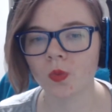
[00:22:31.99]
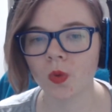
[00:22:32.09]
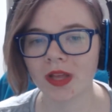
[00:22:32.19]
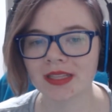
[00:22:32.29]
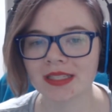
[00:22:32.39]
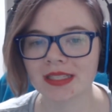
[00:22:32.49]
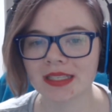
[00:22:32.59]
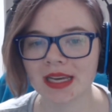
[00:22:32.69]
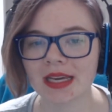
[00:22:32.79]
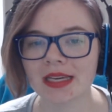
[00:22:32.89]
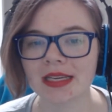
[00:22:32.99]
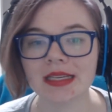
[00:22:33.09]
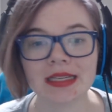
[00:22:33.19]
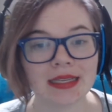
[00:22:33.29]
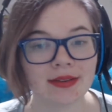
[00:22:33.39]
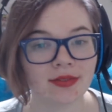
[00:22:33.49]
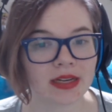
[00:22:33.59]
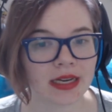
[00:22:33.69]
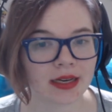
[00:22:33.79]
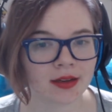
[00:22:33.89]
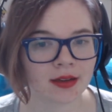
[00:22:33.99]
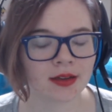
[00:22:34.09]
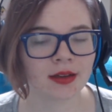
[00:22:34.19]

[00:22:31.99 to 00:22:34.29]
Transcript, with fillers: Wednesday evening